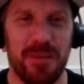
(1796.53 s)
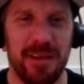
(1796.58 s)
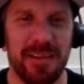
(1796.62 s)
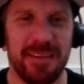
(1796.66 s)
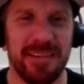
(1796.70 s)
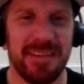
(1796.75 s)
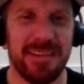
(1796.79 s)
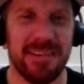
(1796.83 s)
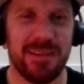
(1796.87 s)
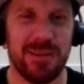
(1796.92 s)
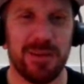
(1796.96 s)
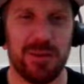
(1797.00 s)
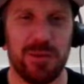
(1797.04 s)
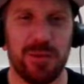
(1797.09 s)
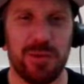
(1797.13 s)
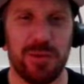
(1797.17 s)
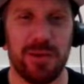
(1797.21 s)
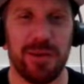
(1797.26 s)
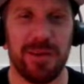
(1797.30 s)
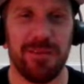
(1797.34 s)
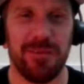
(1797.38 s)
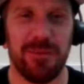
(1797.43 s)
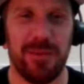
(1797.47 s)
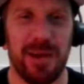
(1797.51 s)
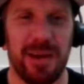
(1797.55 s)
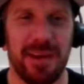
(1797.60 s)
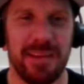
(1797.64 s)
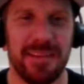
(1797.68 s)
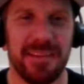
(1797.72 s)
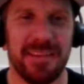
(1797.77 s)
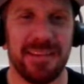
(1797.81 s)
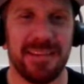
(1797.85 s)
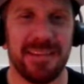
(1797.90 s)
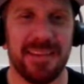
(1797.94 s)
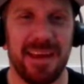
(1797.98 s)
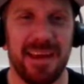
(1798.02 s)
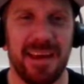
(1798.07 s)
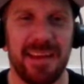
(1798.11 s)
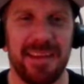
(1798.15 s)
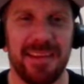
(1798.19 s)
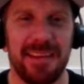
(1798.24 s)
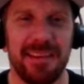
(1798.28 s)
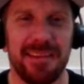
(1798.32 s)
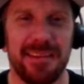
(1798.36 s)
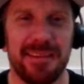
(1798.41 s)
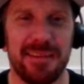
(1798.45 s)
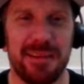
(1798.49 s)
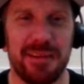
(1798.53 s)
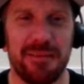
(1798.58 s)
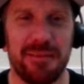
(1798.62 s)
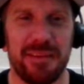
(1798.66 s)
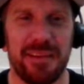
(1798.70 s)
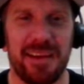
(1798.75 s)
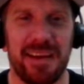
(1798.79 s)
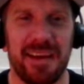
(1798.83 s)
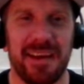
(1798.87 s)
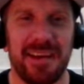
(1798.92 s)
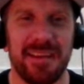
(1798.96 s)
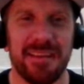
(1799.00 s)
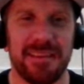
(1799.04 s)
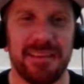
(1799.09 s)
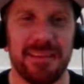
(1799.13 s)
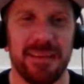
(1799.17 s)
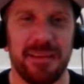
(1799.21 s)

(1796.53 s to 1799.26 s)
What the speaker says: when to talk and where to stand and stuff like that.